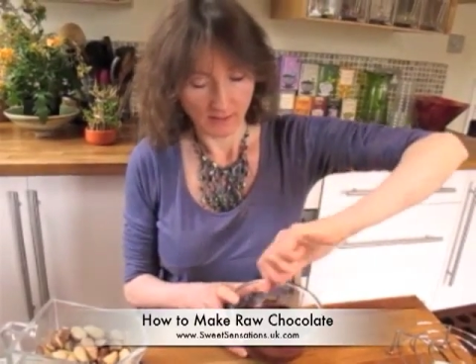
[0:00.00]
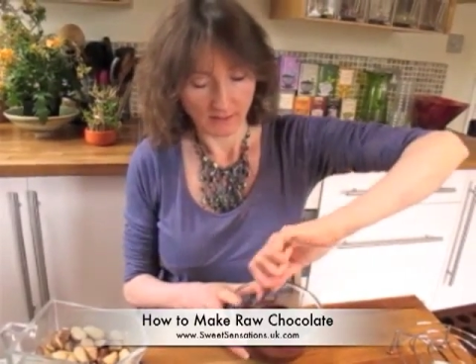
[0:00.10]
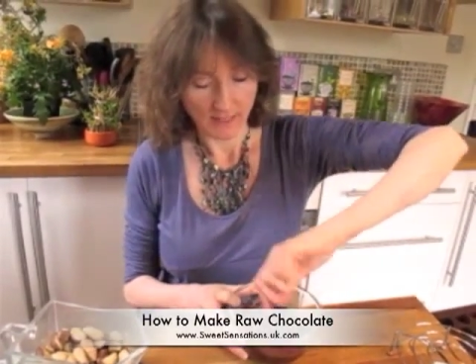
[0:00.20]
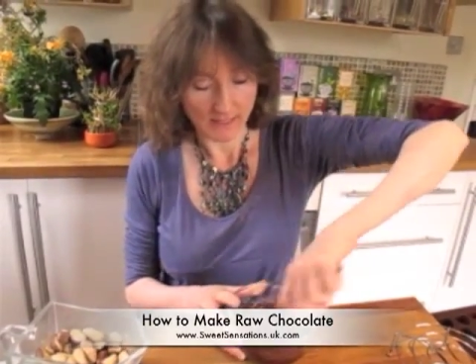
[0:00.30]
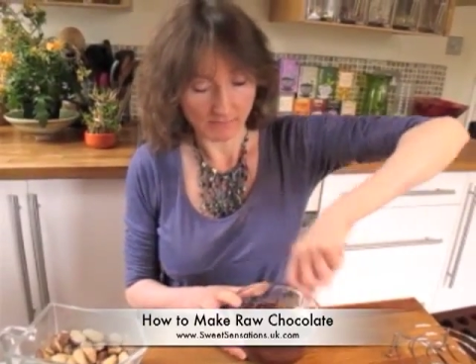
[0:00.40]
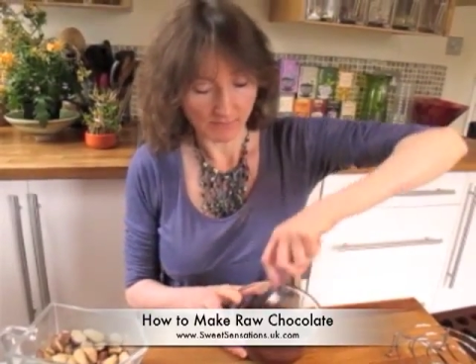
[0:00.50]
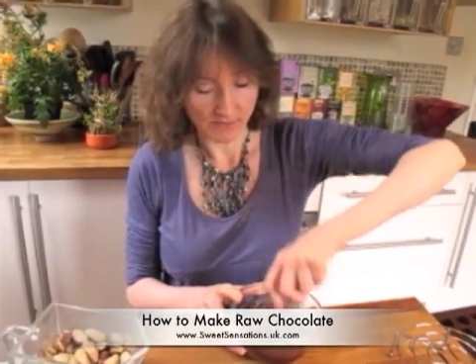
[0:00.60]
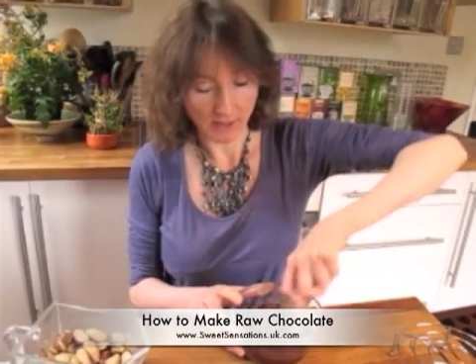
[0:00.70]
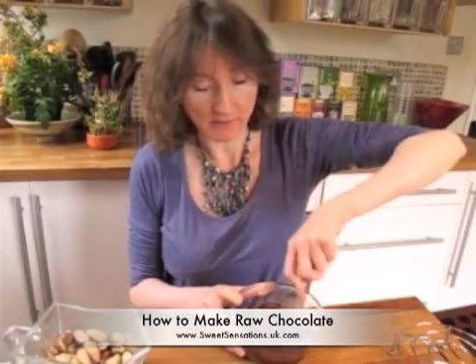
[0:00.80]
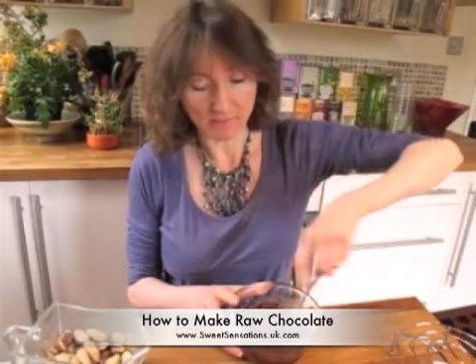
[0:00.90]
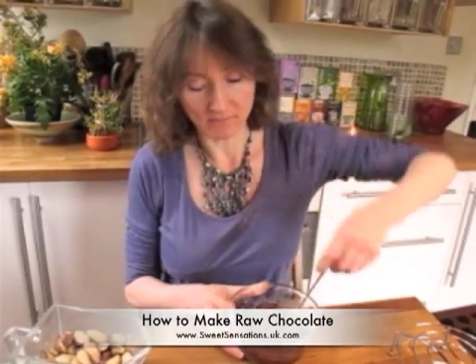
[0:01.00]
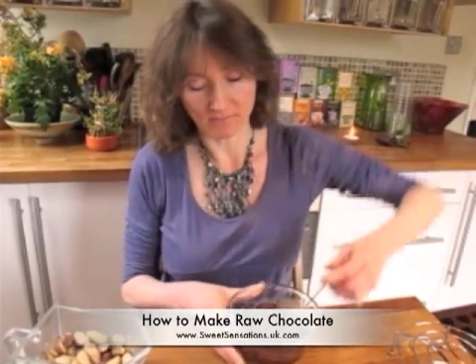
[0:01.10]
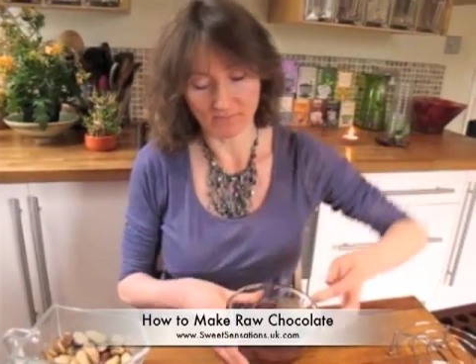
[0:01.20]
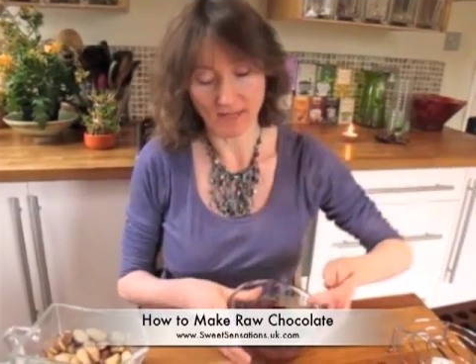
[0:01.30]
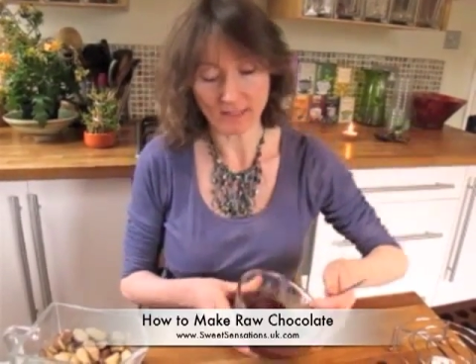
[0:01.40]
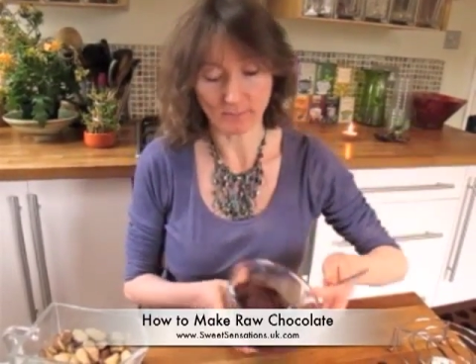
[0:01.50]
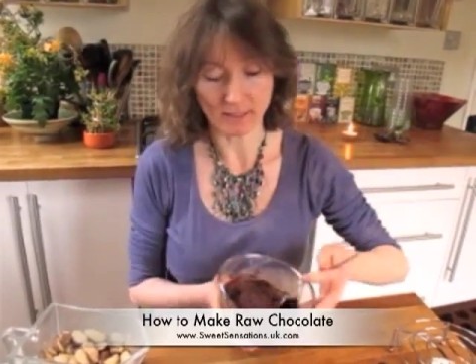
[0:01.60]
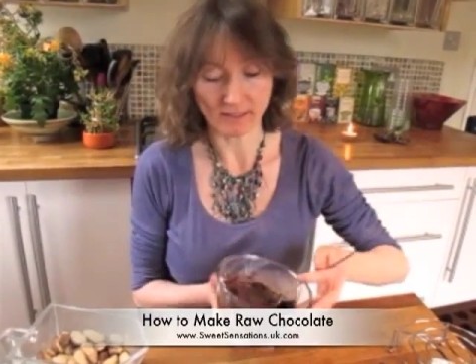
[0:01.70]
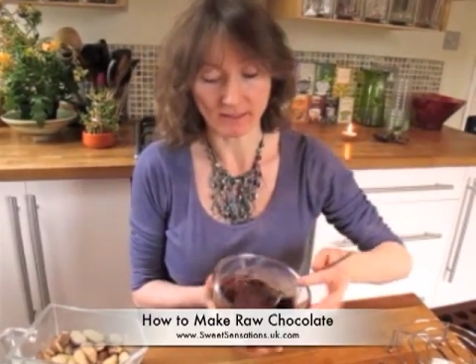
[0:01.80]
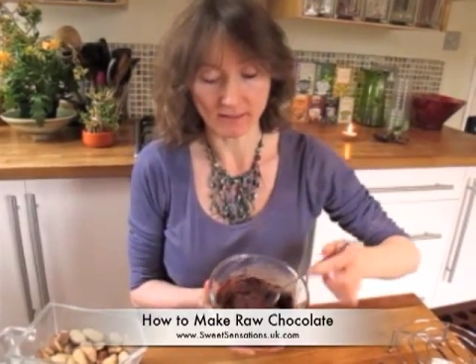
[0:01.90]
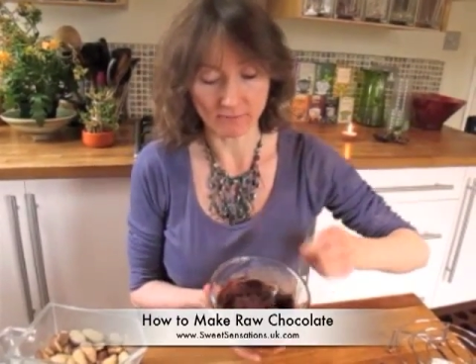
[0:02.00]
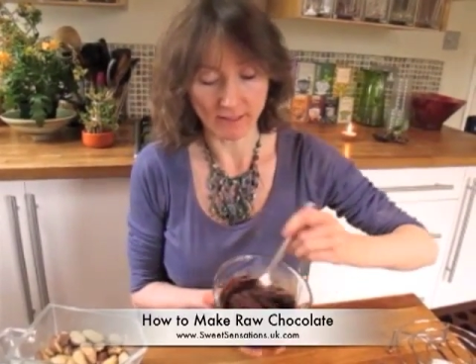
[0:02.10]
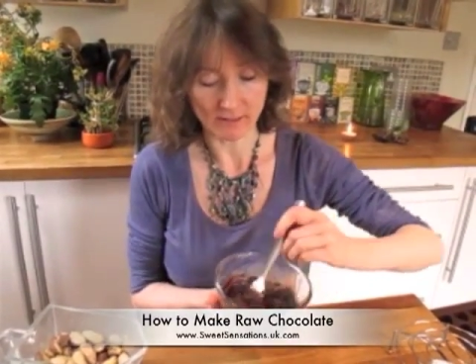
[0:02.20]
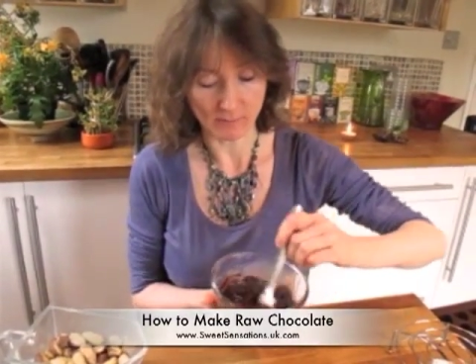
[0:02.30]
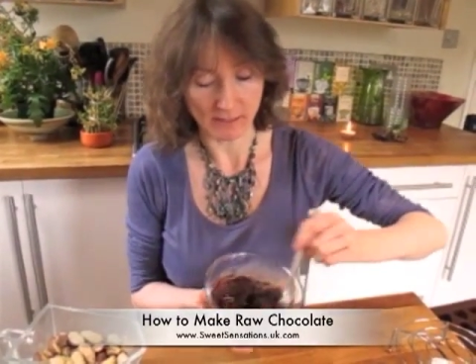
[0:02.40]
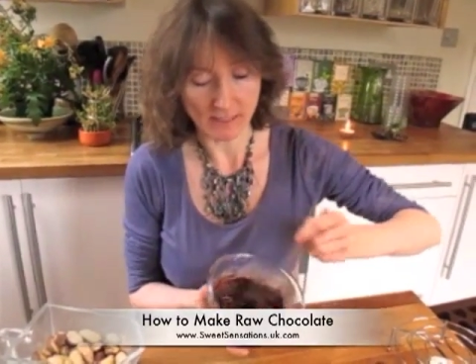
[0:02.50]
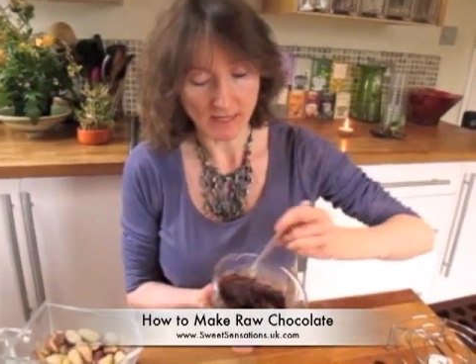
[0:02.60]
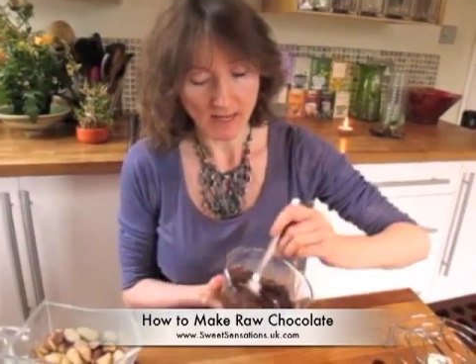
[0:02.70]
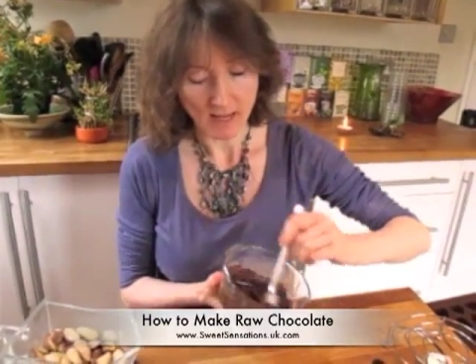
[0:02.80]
Okay, so that's basically the recipe.